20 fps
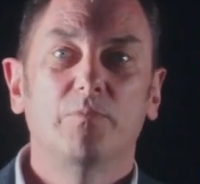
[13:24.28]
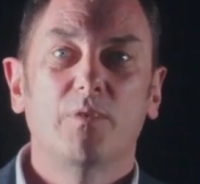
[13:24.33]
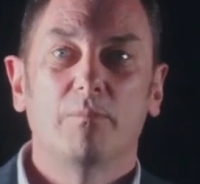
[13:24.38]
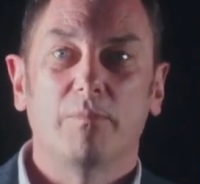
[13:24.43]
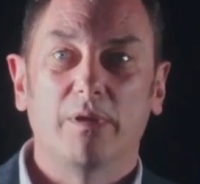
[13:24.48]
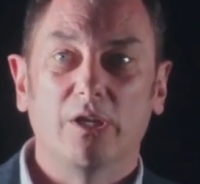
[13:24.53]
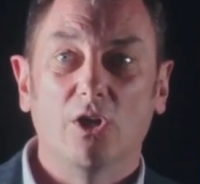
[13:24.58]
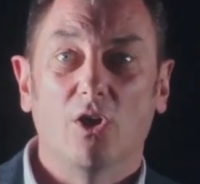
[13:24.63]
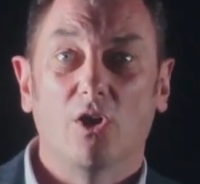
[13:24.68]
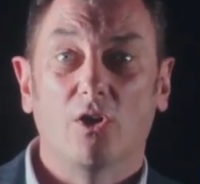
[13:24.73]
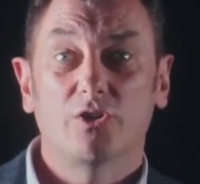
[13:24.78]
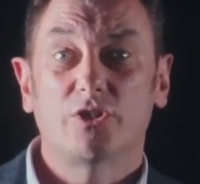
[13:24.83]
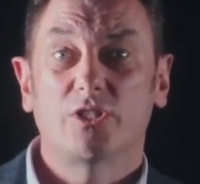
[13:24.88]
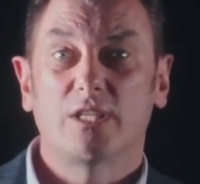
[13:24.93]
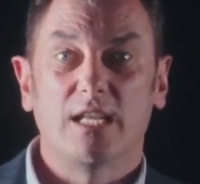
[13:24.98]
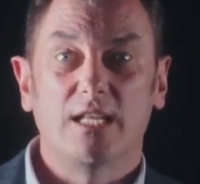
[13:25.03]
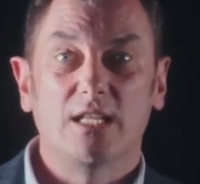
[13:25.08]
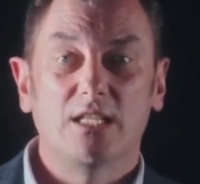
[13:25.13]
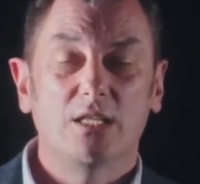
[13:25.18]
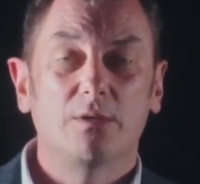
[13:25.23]
because
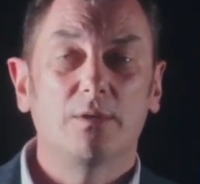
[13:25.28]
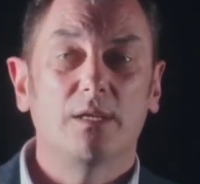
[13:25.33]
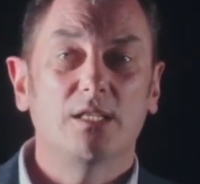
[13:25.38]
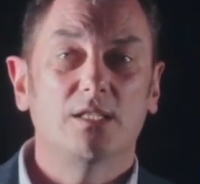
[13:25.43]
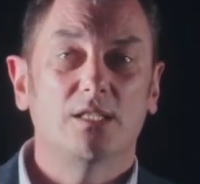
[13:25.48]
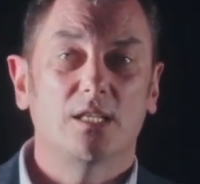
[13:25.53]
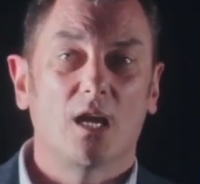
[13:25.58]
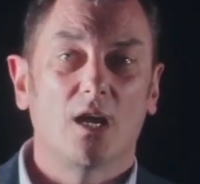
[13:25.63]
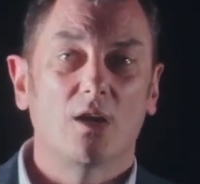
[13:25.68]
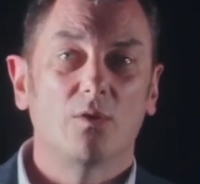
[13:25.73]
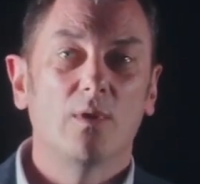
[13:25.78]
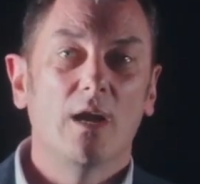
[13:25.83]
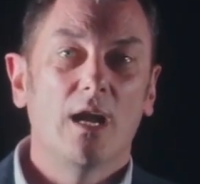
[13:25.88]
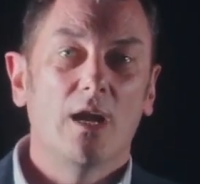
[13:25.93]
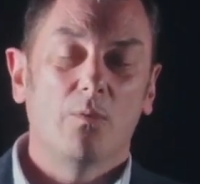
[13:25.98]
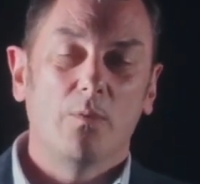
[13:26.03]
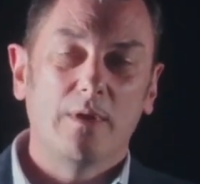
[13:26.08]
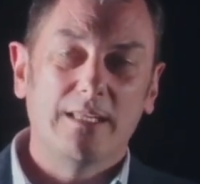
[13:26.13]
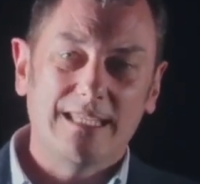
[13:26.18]
in doing so, we